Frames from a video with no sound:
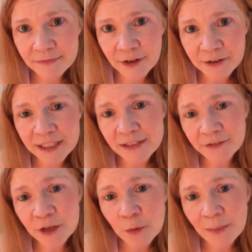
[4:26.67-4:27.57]
very
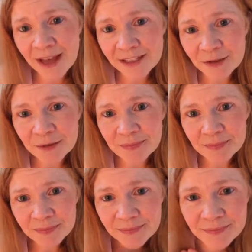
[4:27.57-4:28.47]
difficult battle.
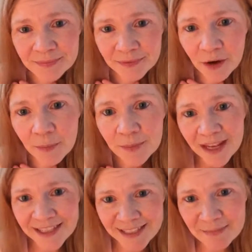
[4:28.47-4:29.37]
God
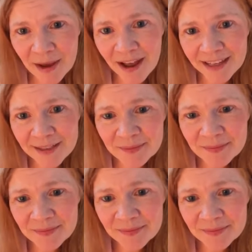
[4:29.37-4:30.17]
bless. Bye.